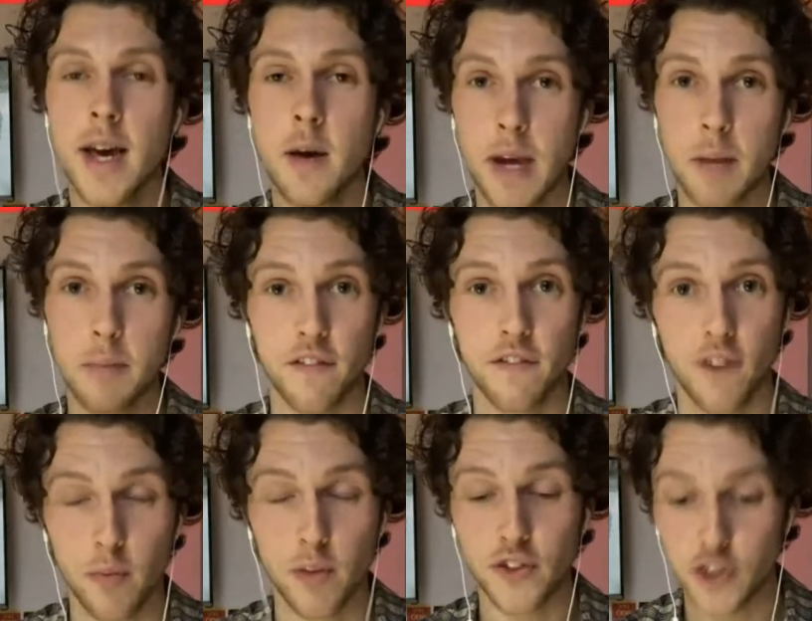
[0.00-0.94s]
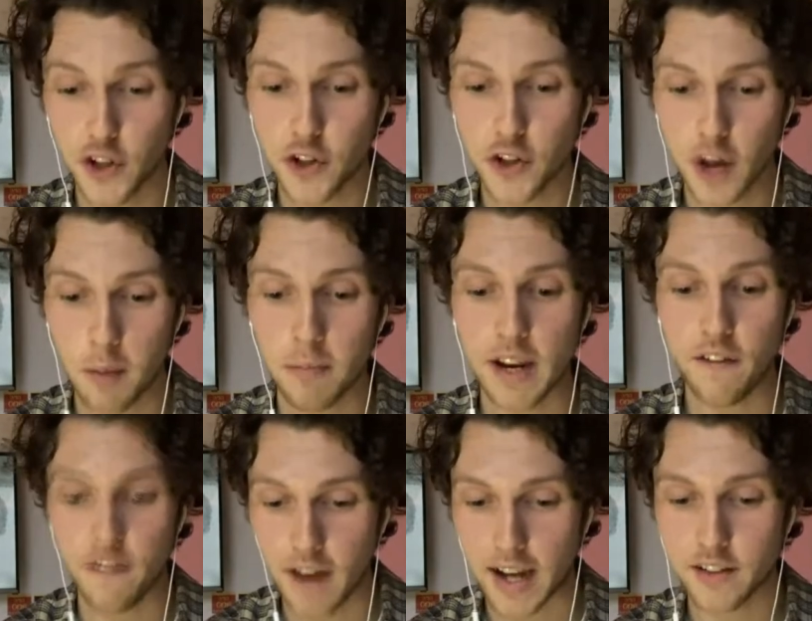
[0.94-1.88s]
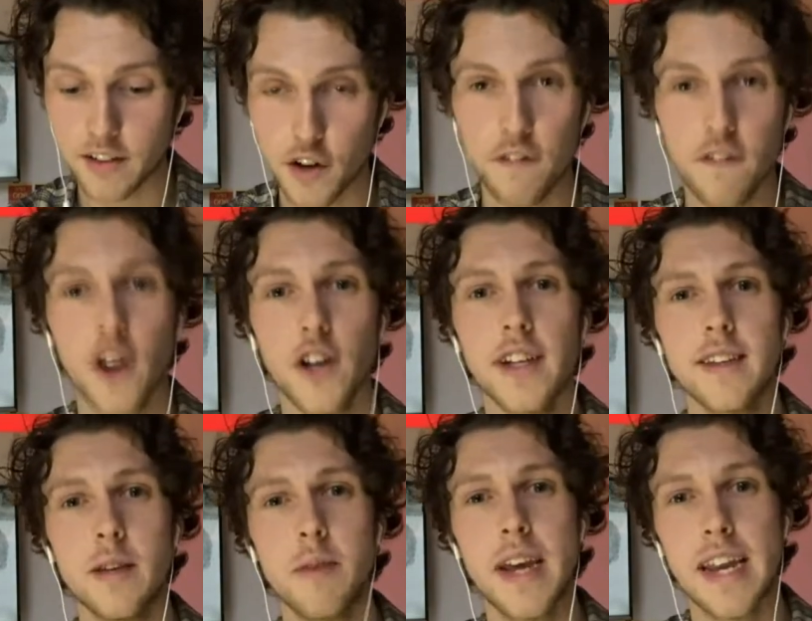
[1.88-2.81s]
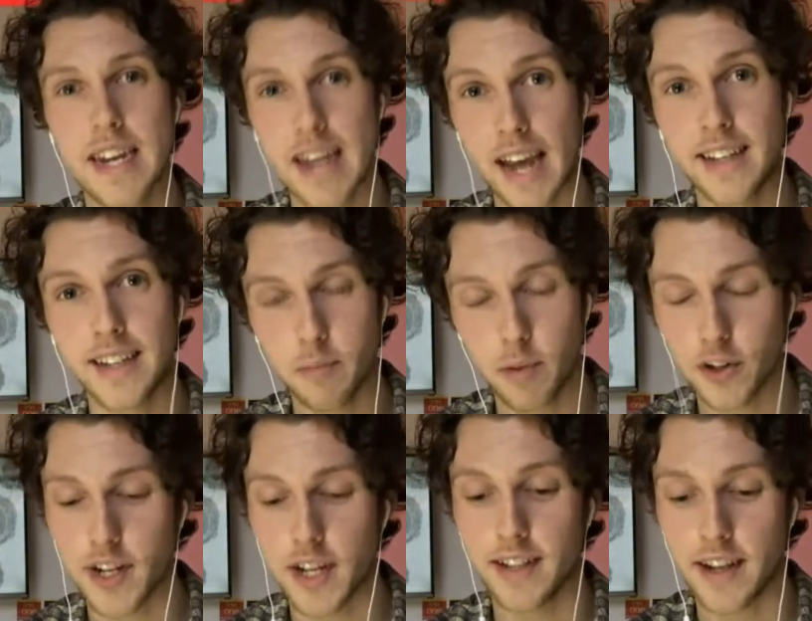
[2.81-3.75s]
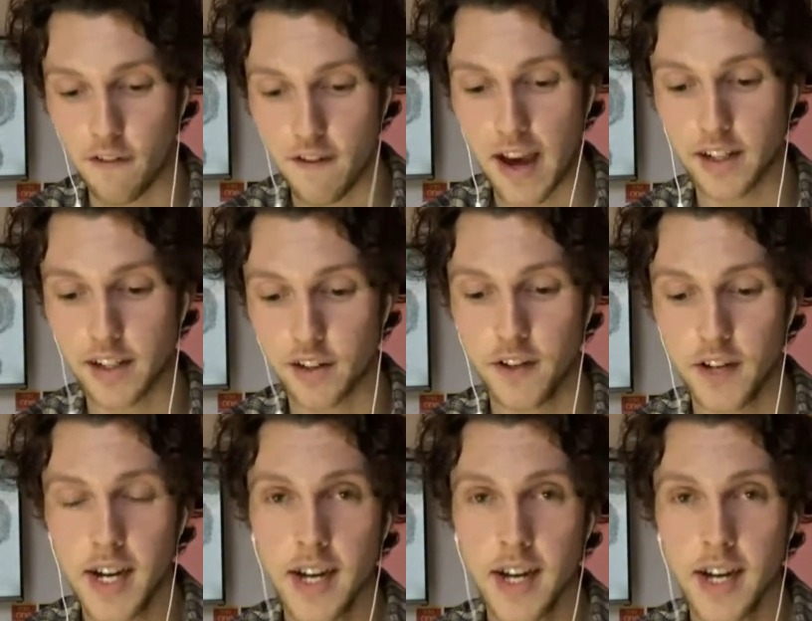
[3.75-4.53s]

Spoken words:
made by pharmaceutical company Pfizer found it to be 90% effective.